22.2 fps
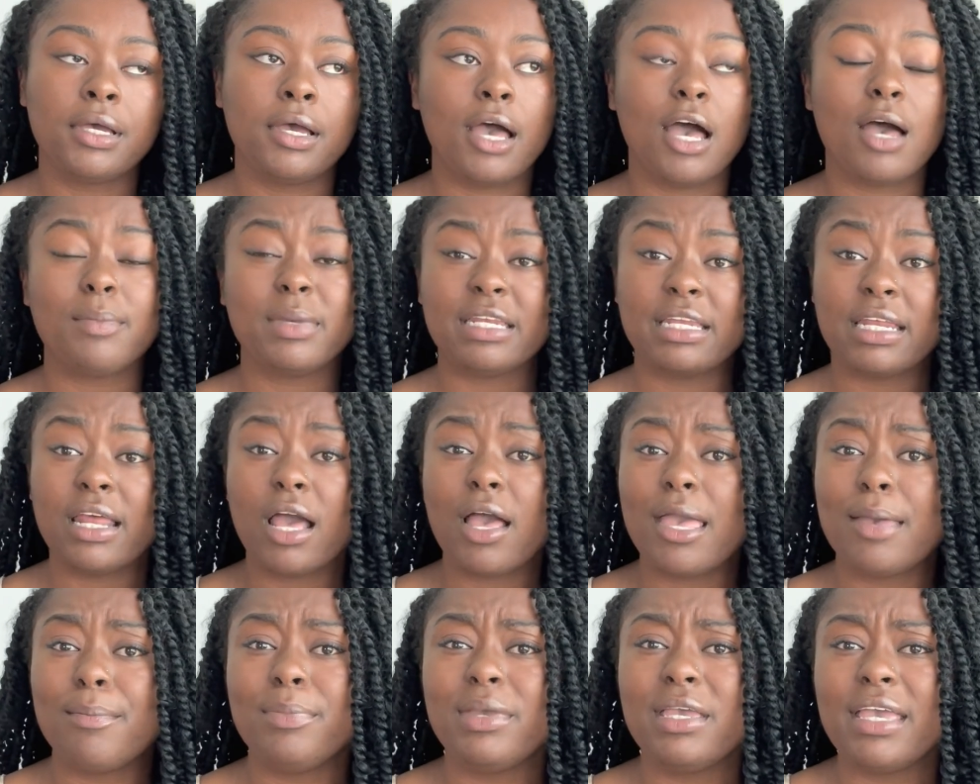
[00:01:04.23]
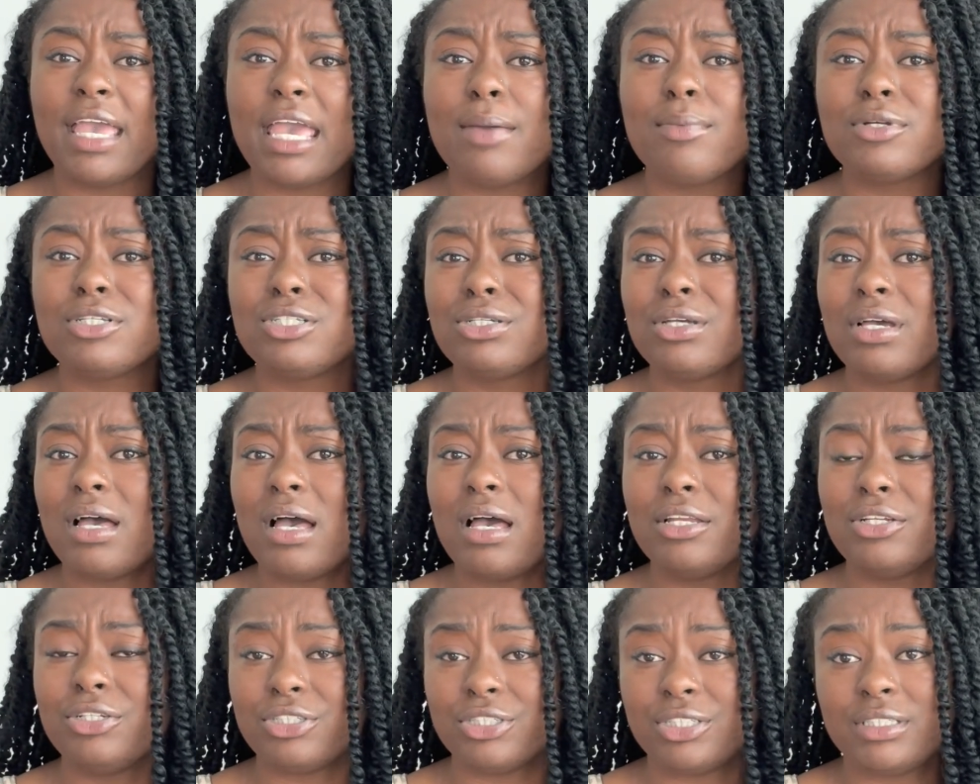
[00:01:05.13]
and being able to
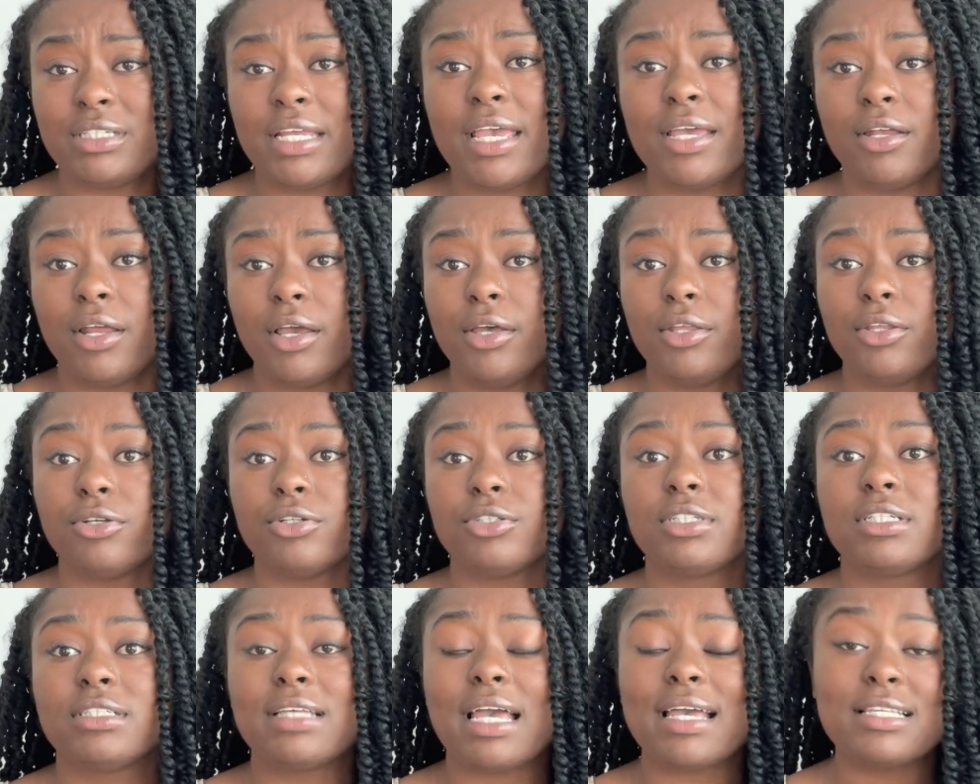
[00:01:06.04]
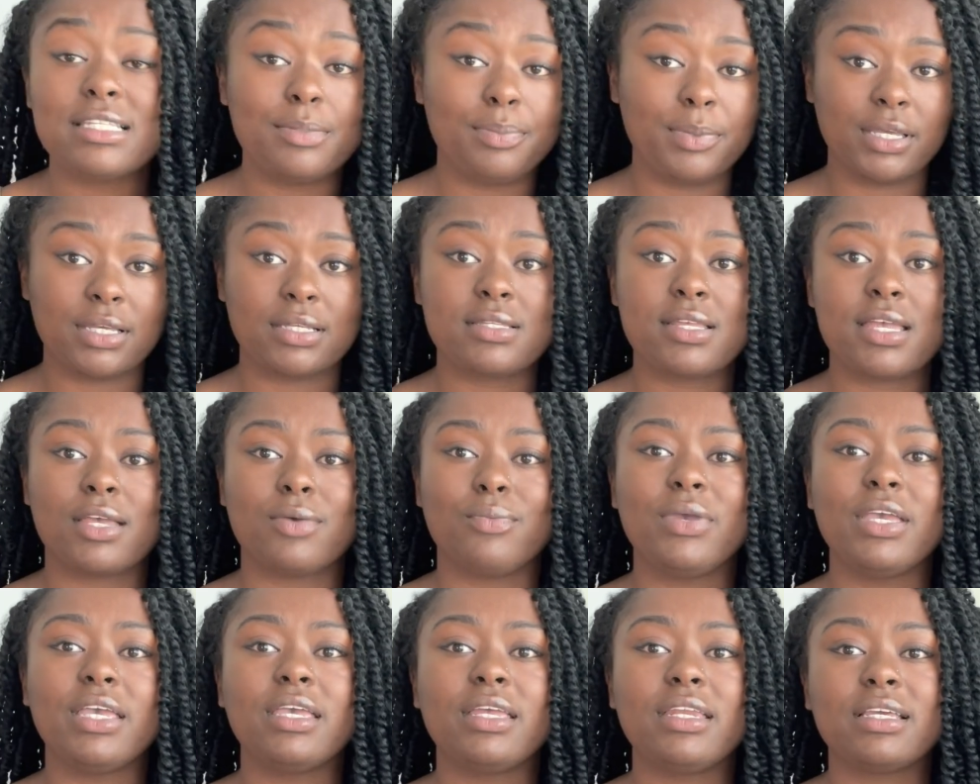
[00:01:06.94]
understand others. Because that's the biggest thing.
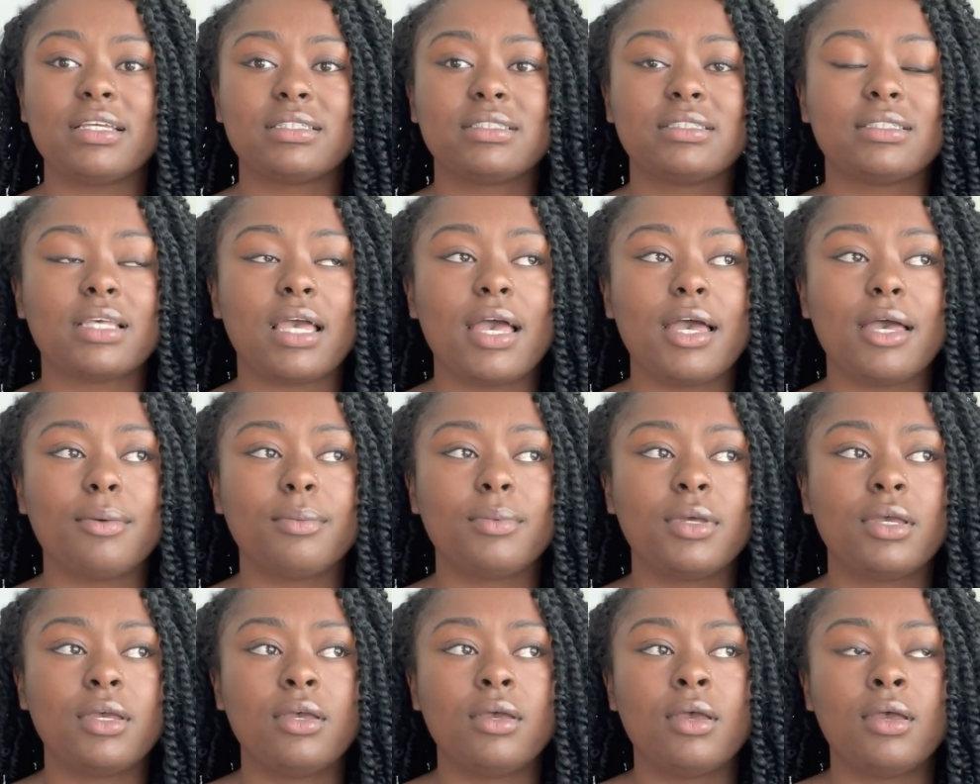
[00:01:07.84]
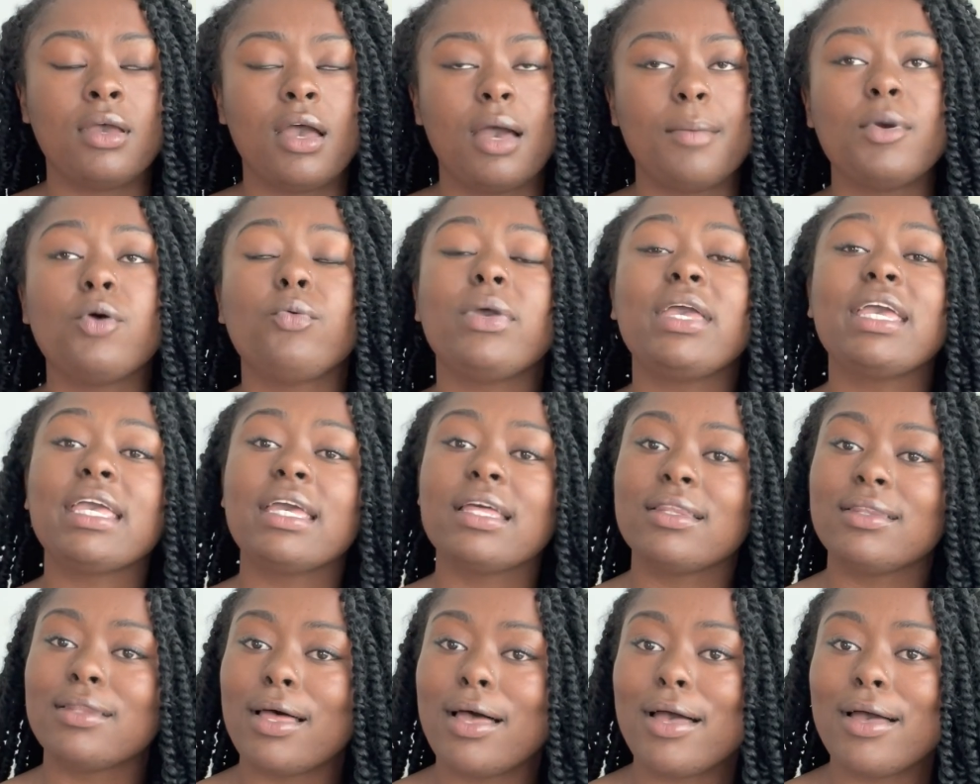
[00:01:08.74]
We can accept, we
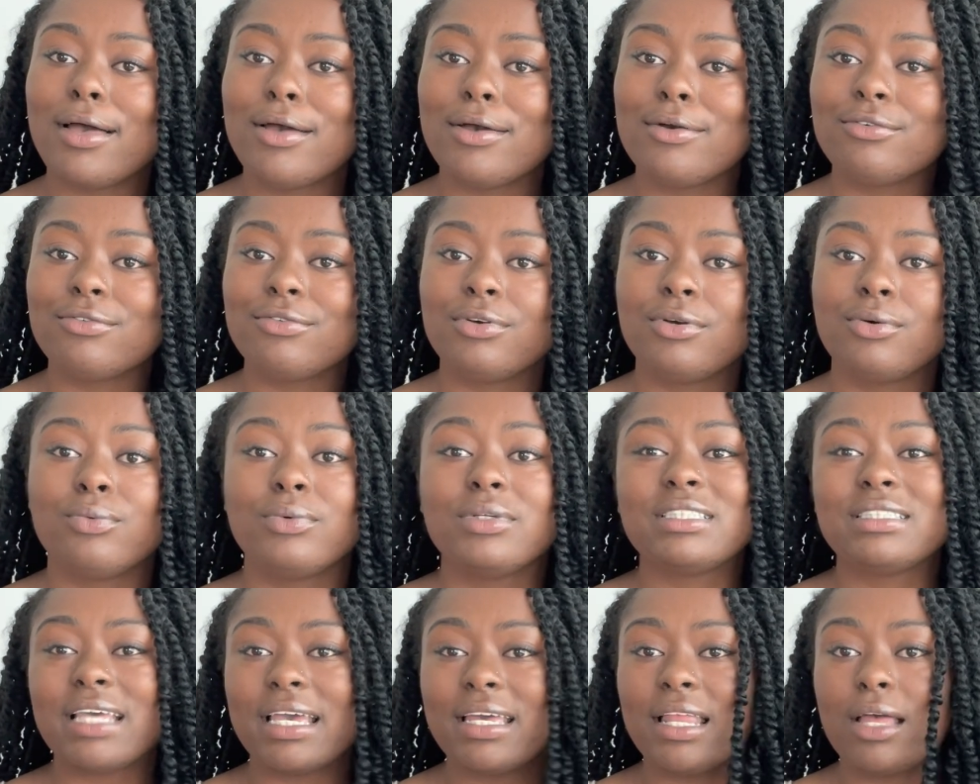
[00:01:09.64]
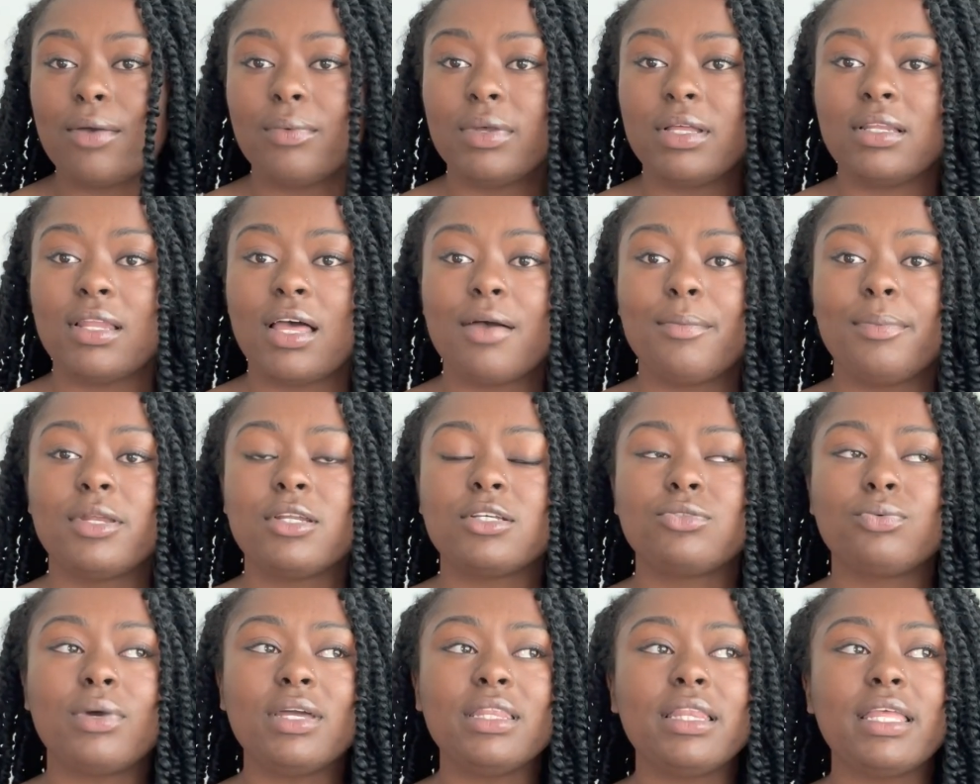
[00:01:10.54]
can love, we say that we love, but
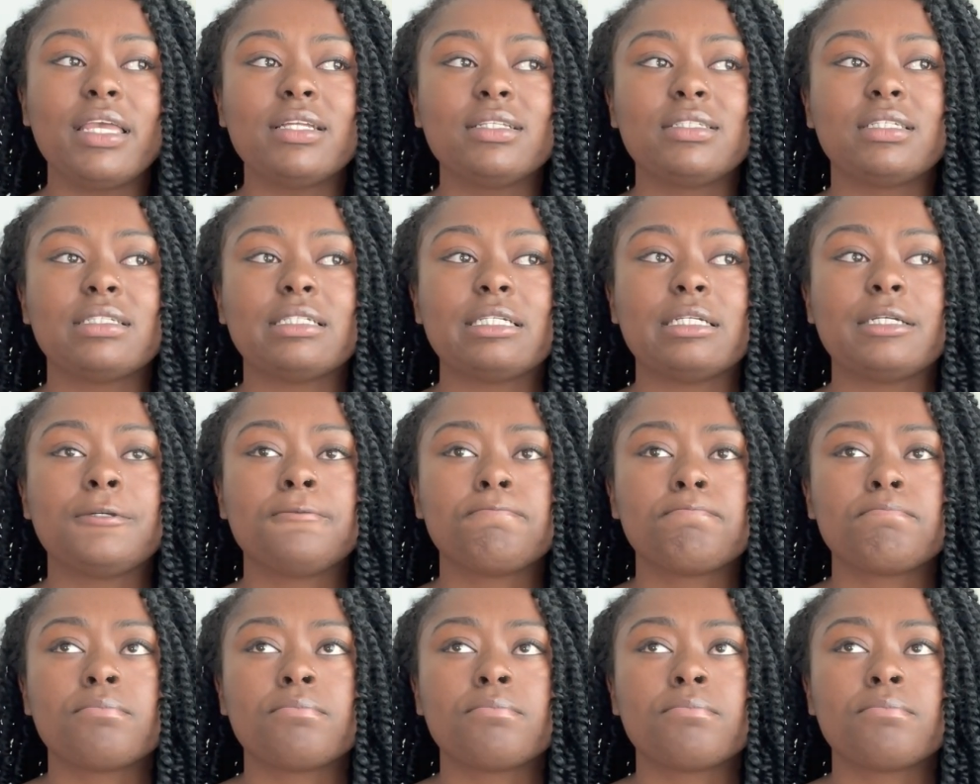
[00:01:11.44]
it's one thing to